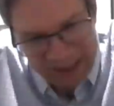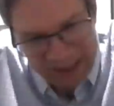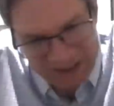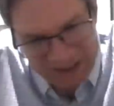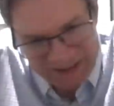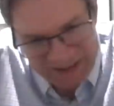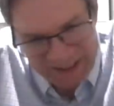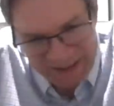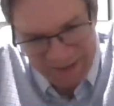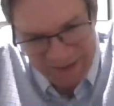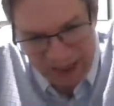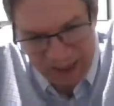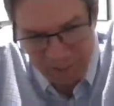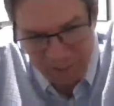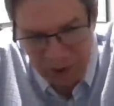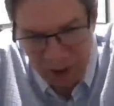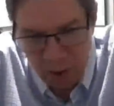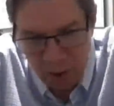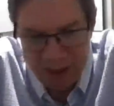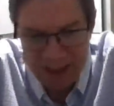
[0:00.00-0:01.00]
I can see that
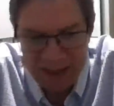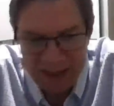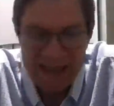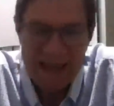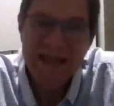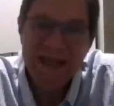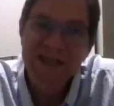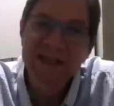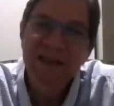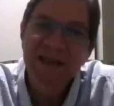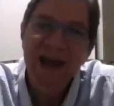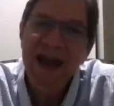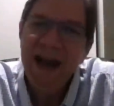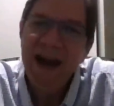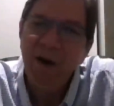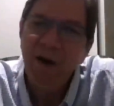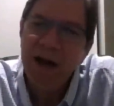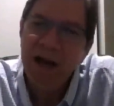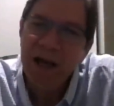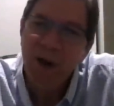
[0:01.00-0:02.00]
I'm going into the
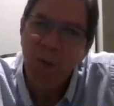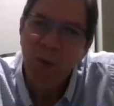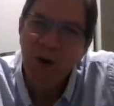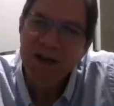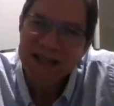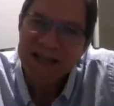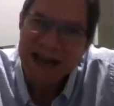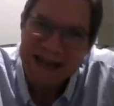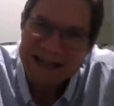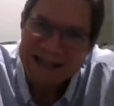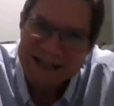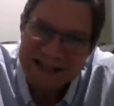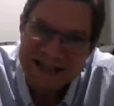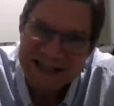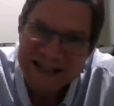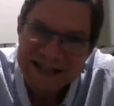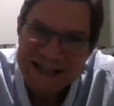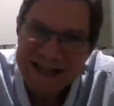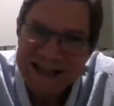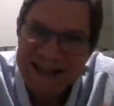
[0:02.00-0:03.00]
area where
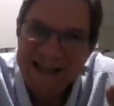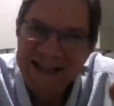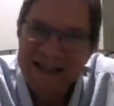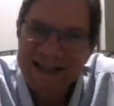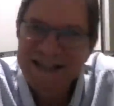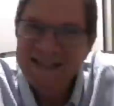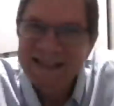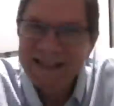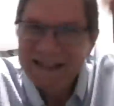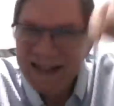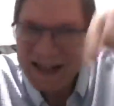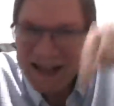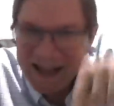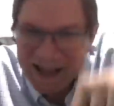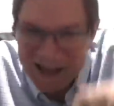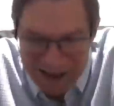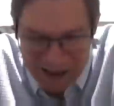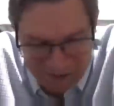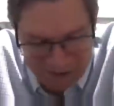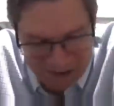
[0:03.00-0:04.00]
Texas is and
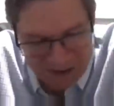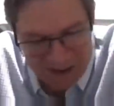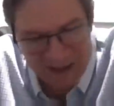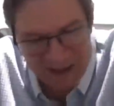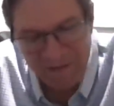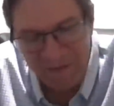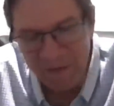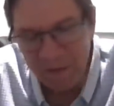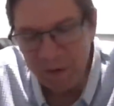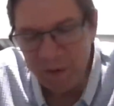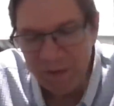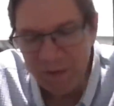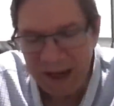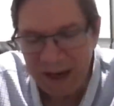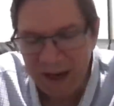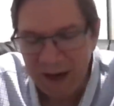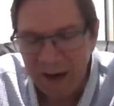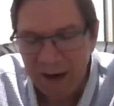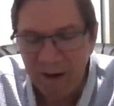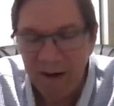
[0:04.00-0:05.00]
I get in through
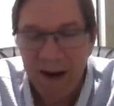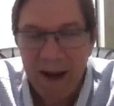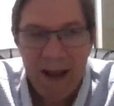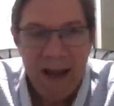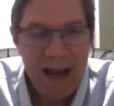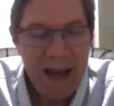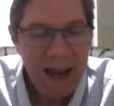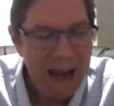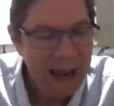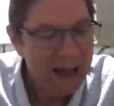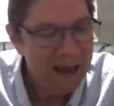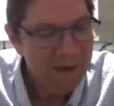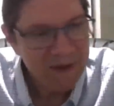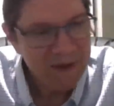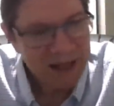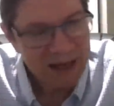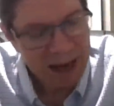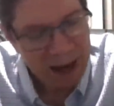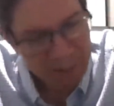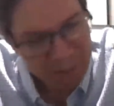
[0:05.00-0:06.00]
there and
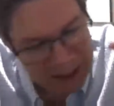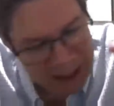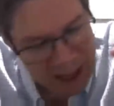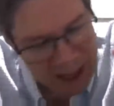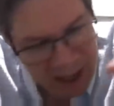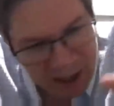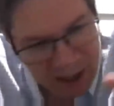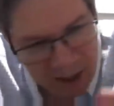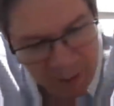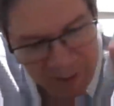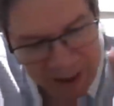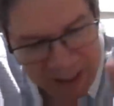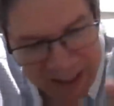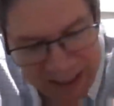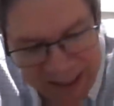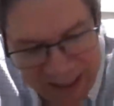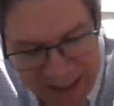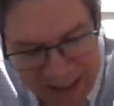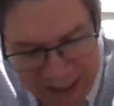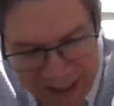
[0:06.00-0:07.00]
then I'm
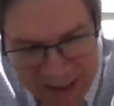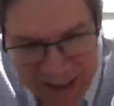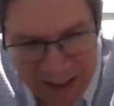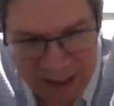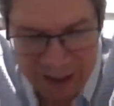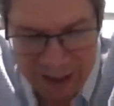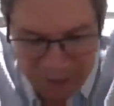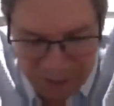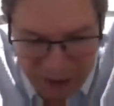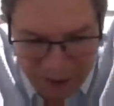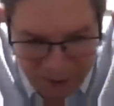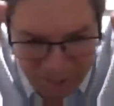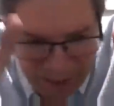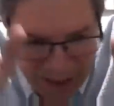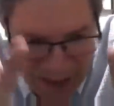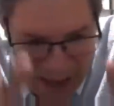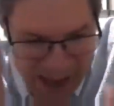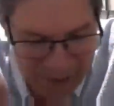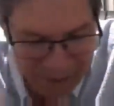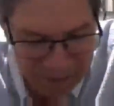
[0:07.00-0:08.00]
coming in and
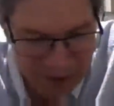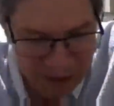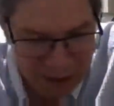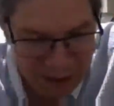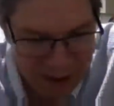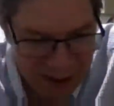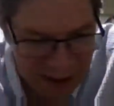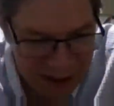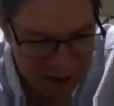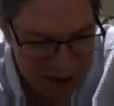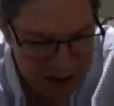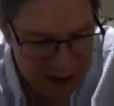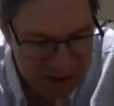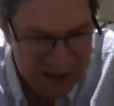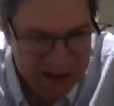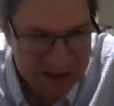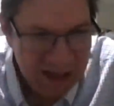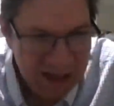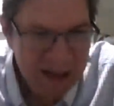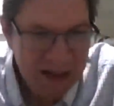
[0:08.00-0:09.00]
I'm at the
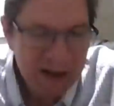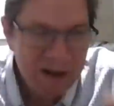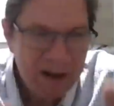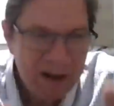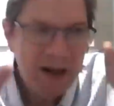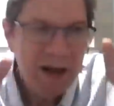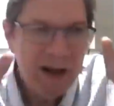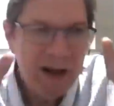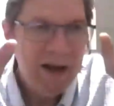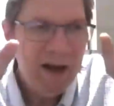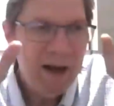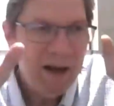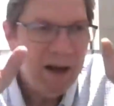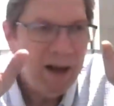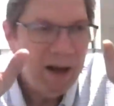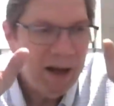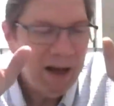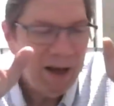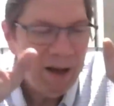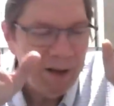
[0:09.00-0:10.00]
just uh,
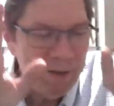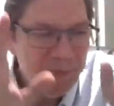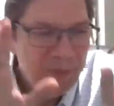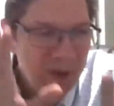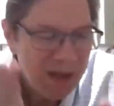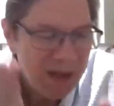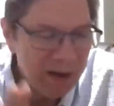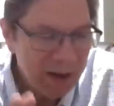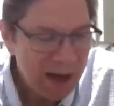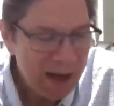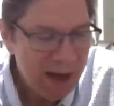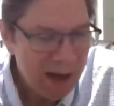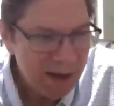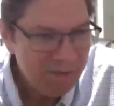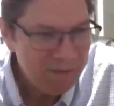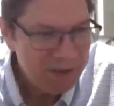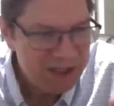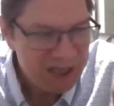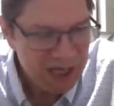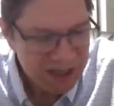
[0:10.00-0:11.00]
uh, uh,
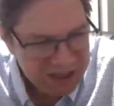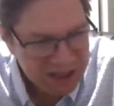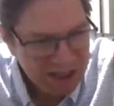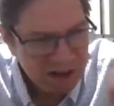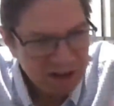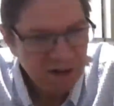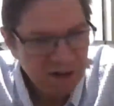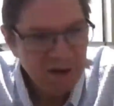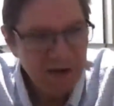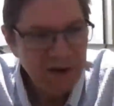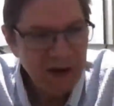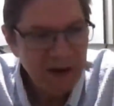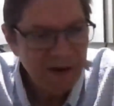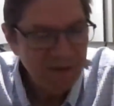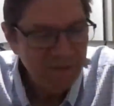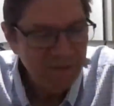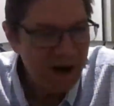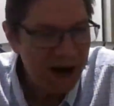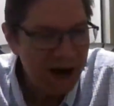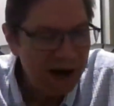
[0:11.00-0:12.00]
just under the,
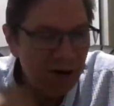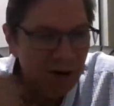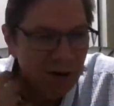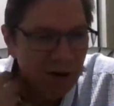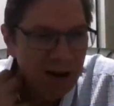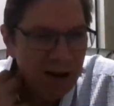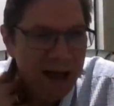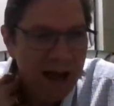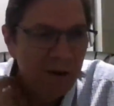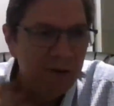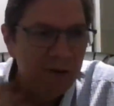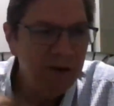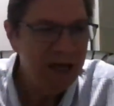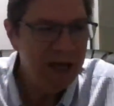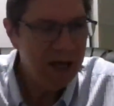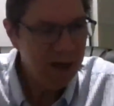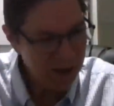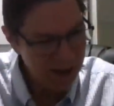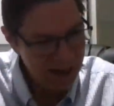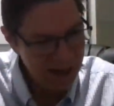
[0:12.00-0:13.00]
the, final cloud
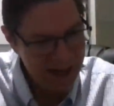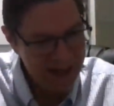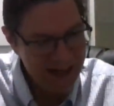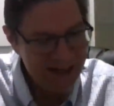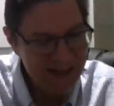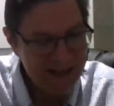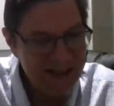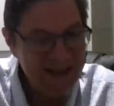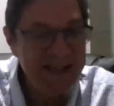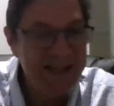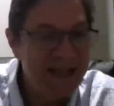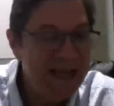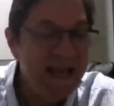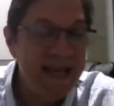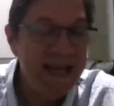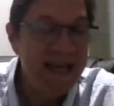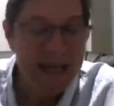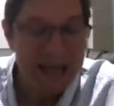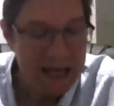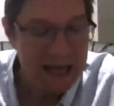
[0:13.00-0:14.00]
layer, and I can
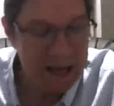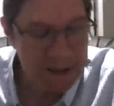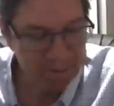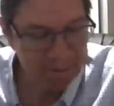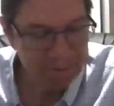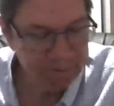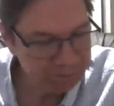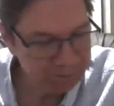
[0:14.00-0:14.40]
see